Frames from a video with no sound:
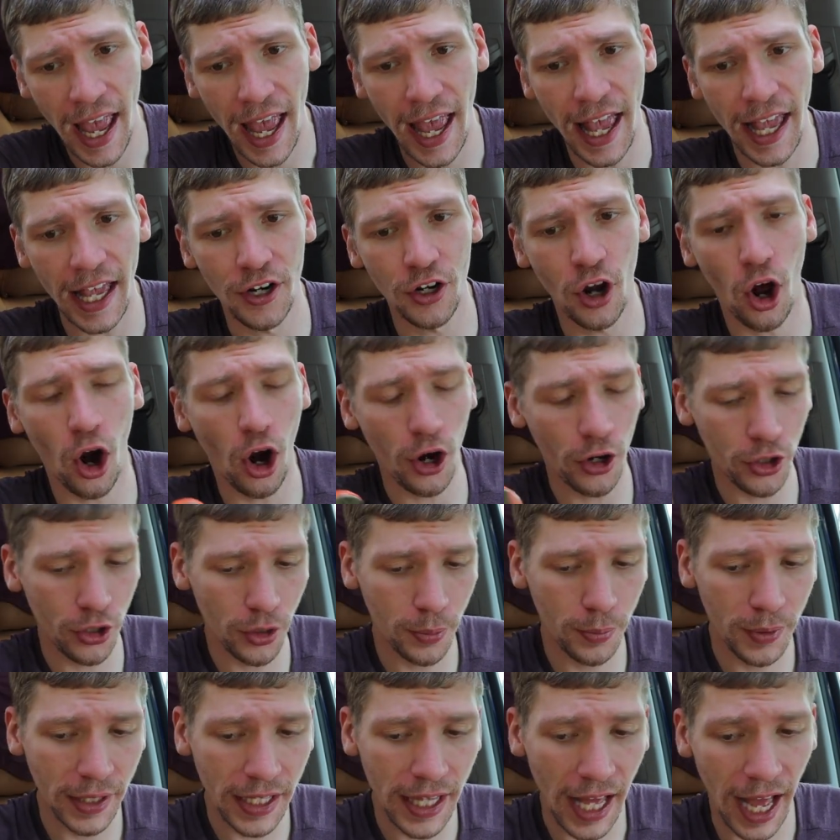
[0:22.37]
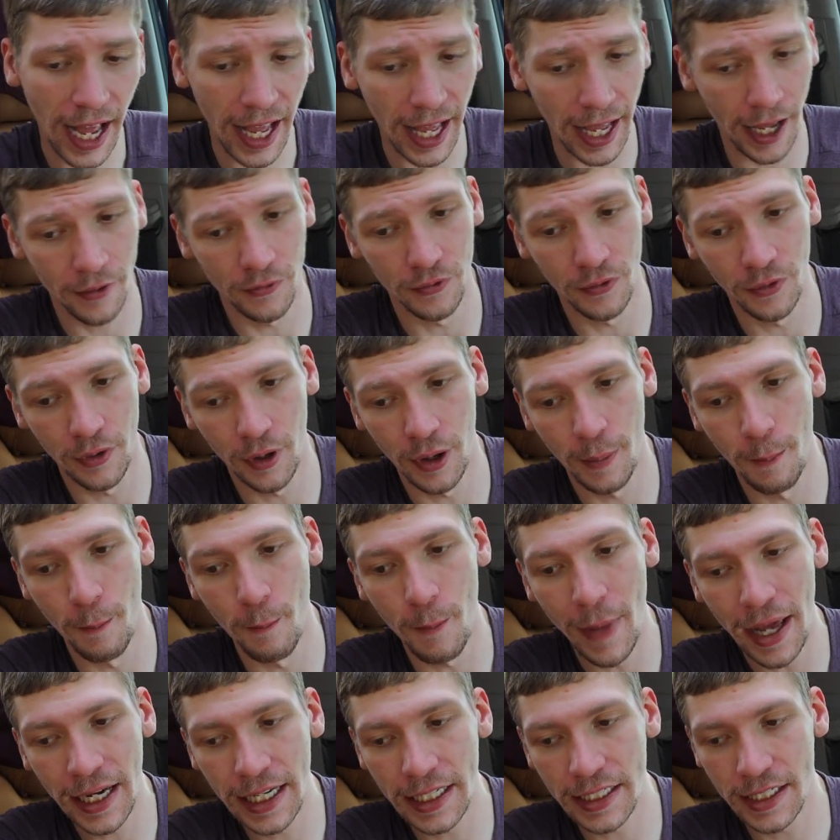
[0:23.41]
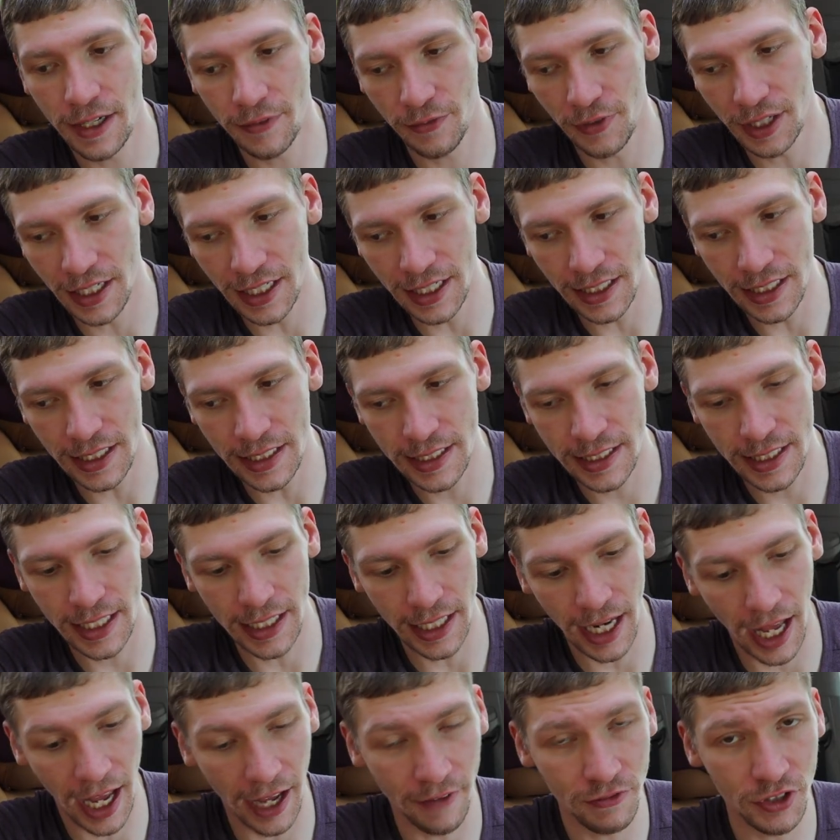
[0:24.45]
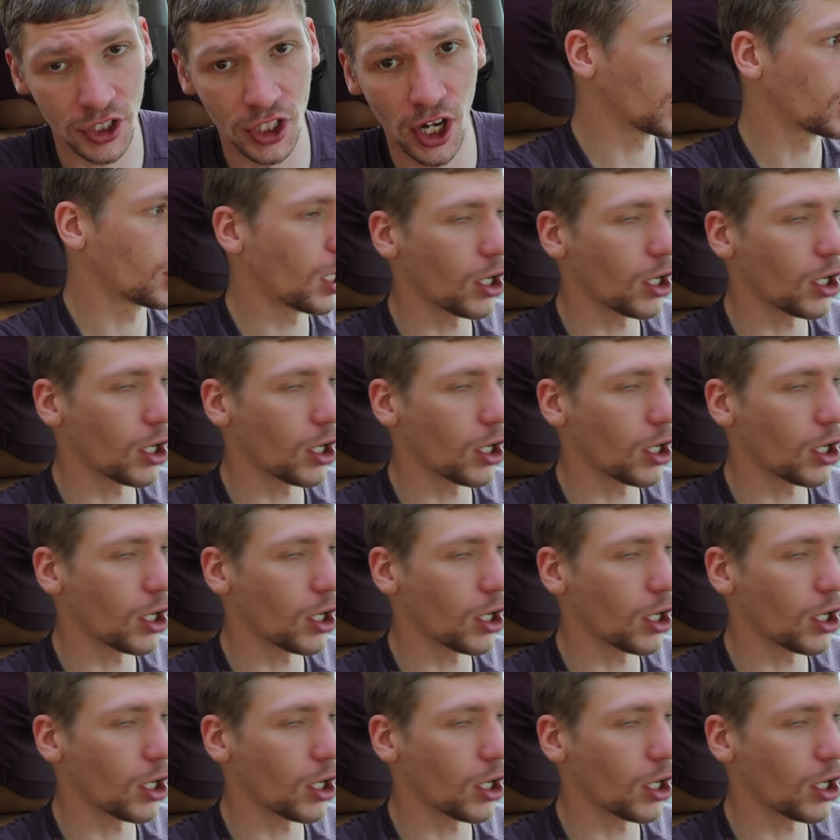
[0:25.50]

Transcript: and arguably I have many different EDC knives.